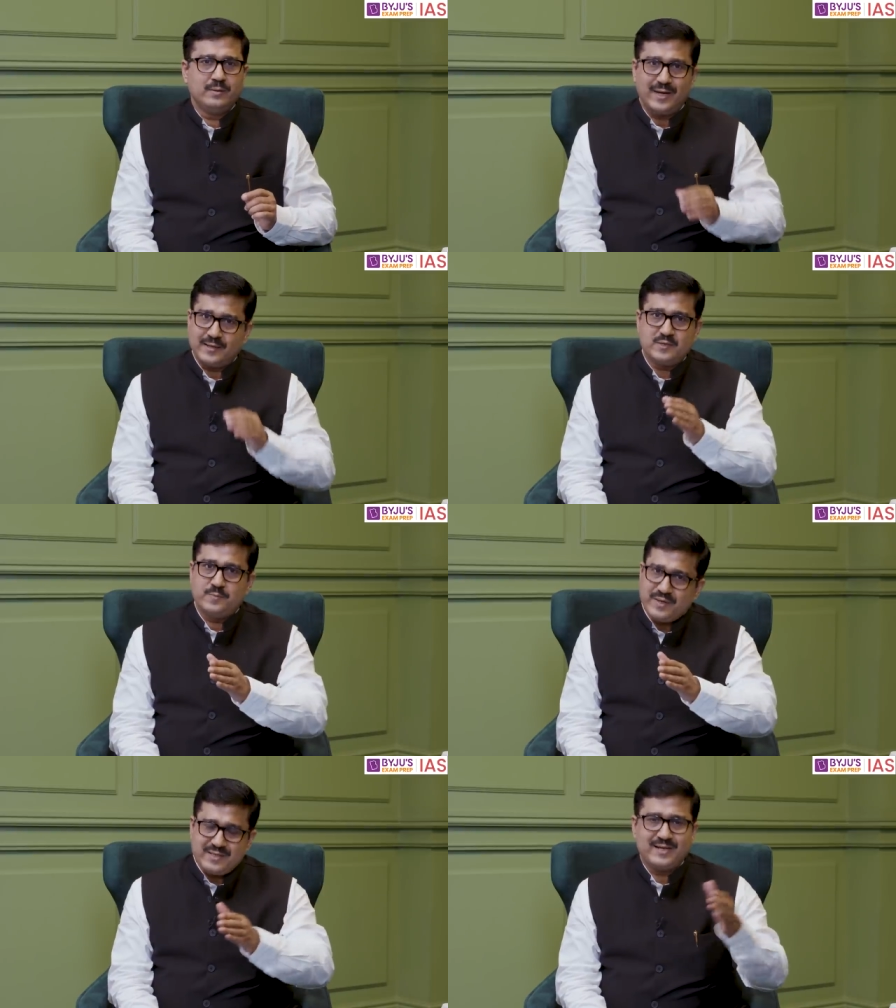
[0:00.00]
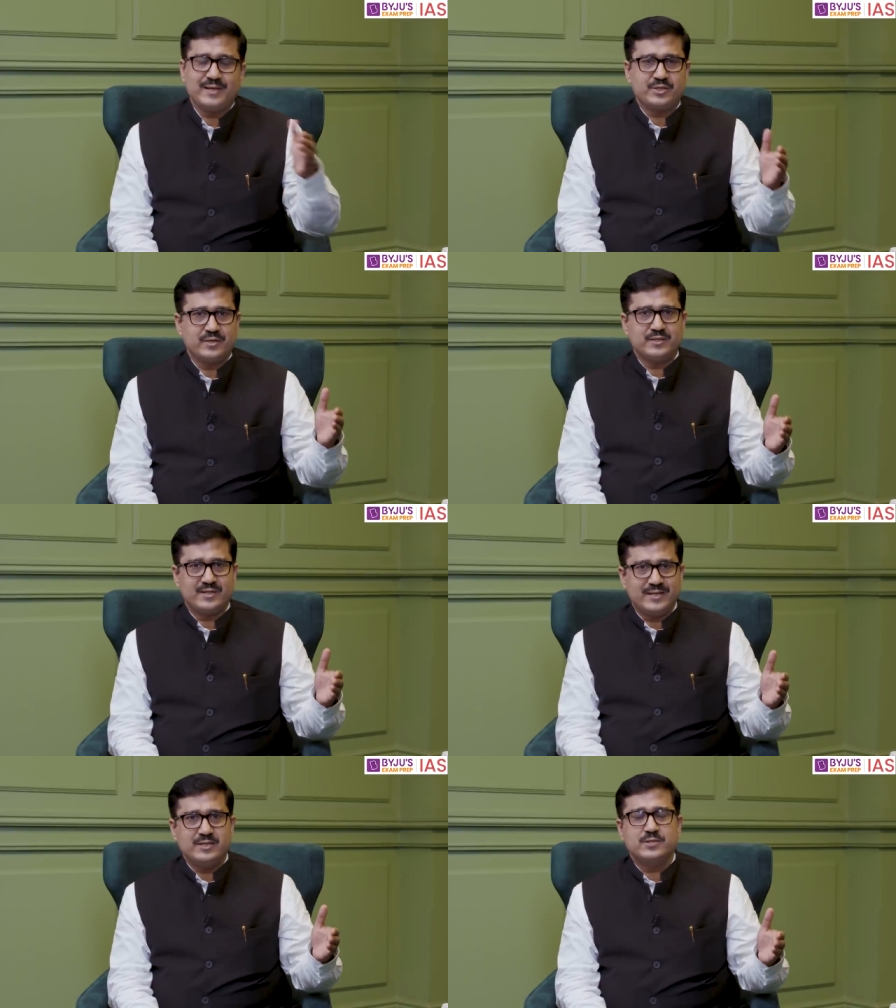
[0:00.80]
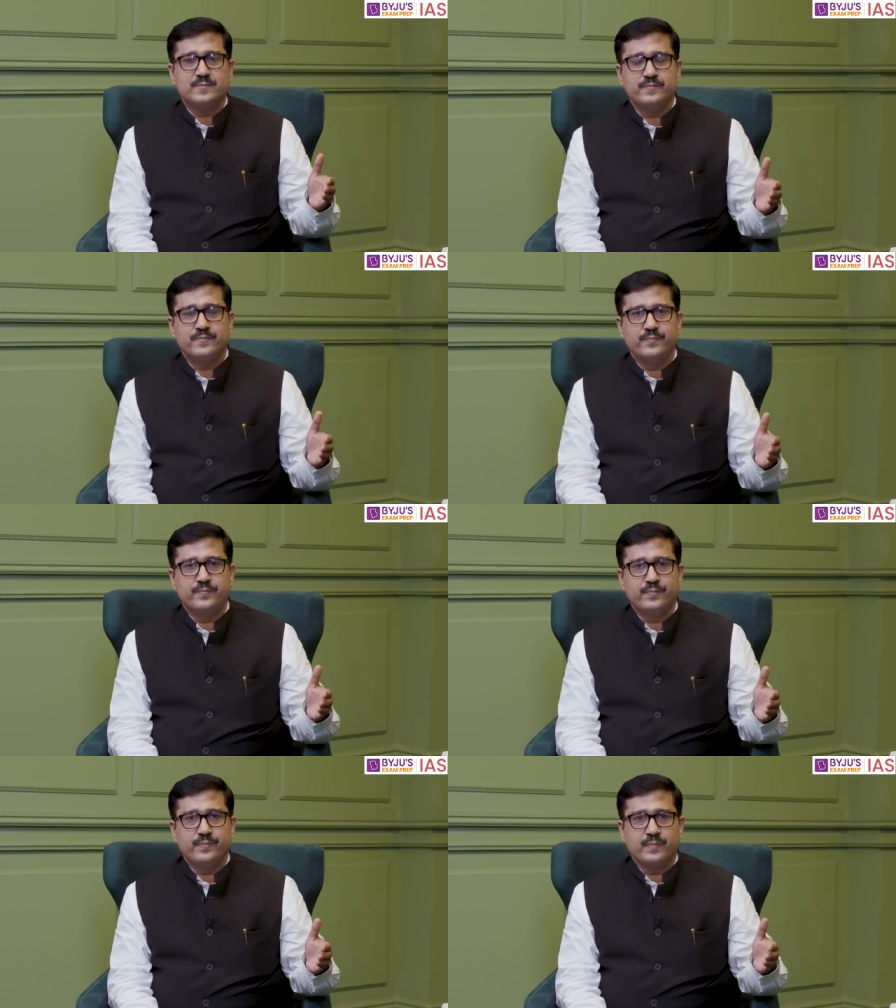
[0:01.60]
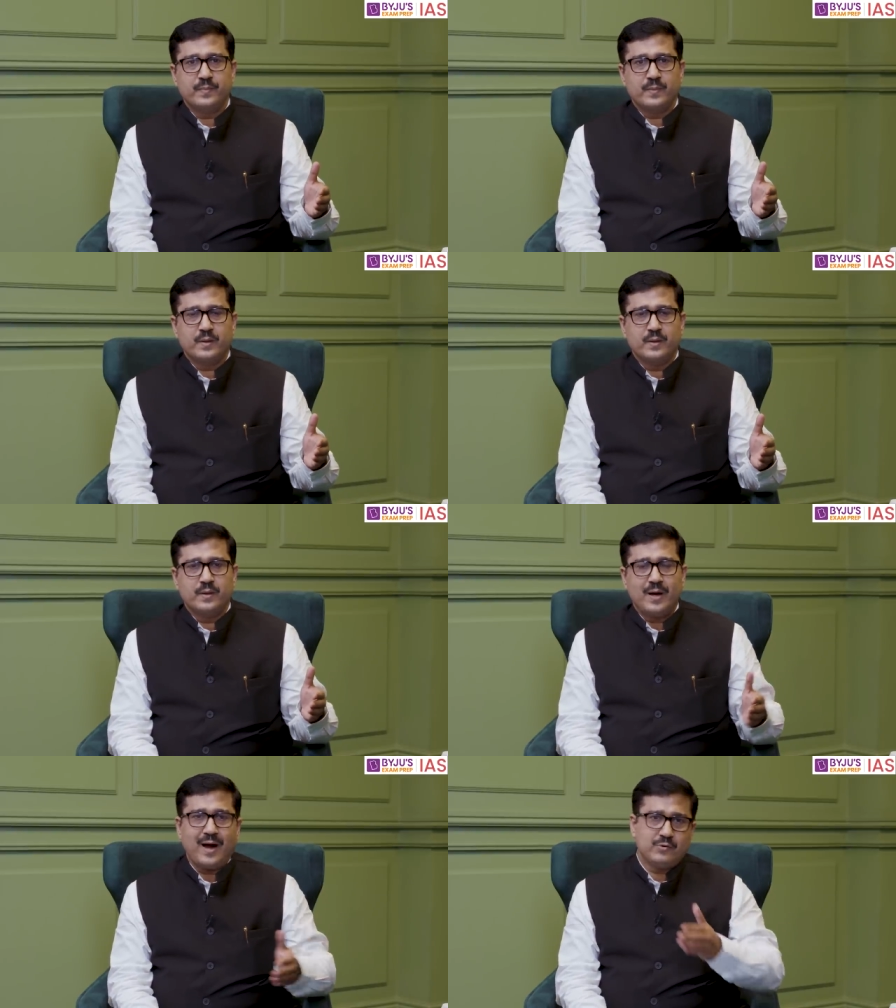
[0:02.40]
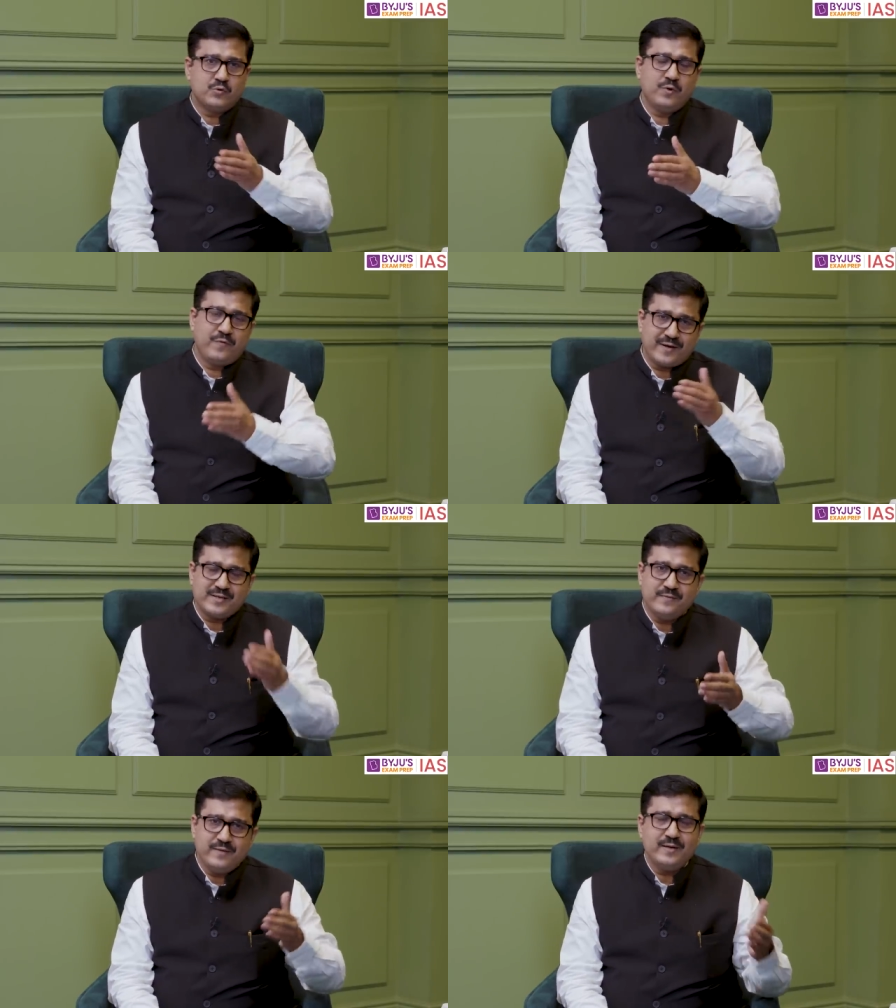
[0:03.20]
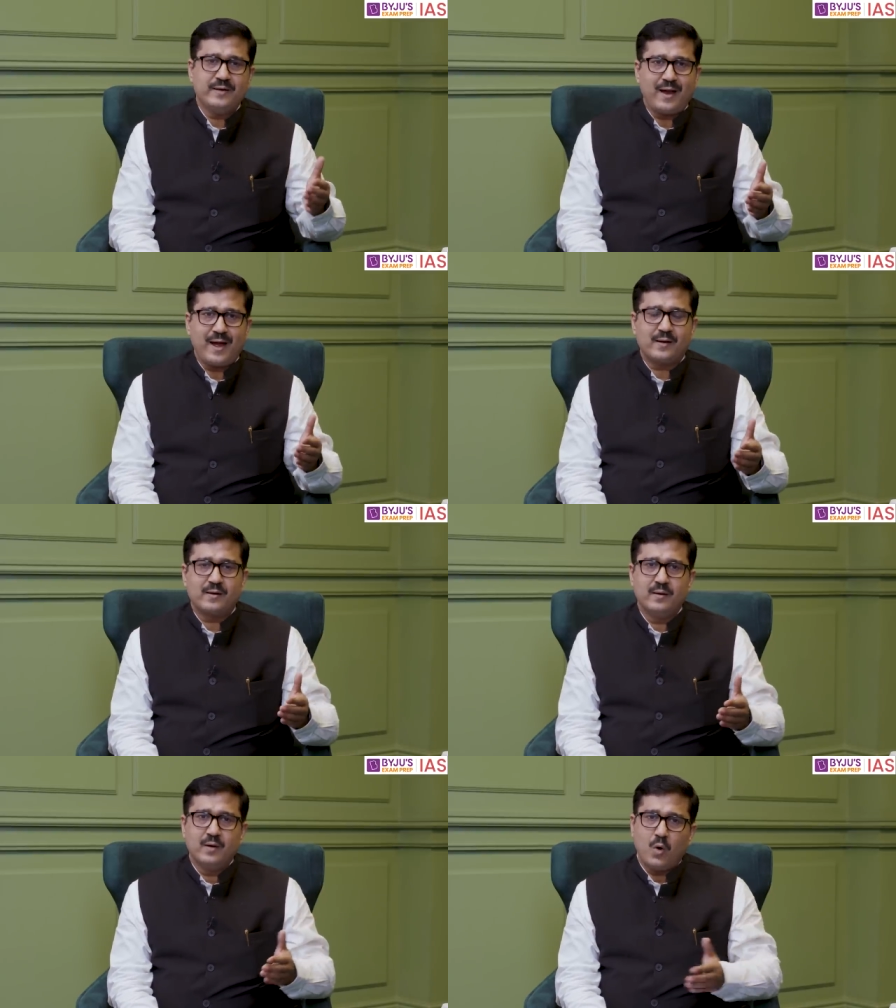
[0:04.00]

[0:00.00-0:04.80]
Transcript: that is pre-selection stage, how to effectively crack